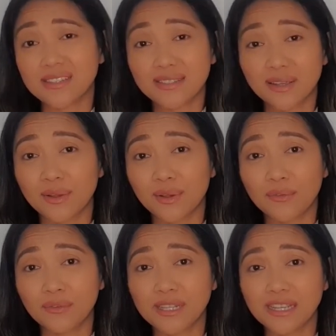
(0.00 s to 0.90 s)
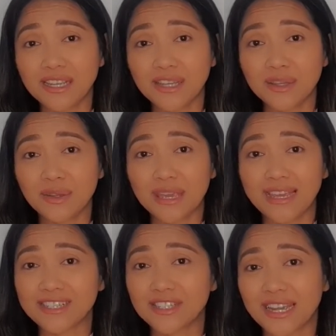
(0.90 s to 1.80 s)
So hopefully you
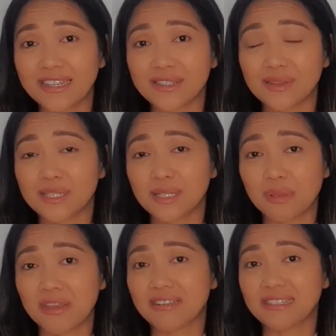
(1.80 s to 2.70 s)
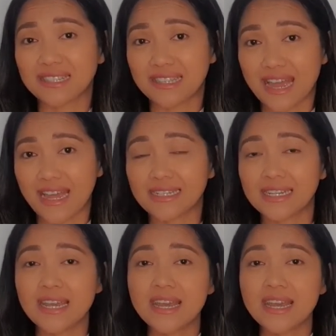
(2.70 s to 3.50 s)
get the chance to experience that.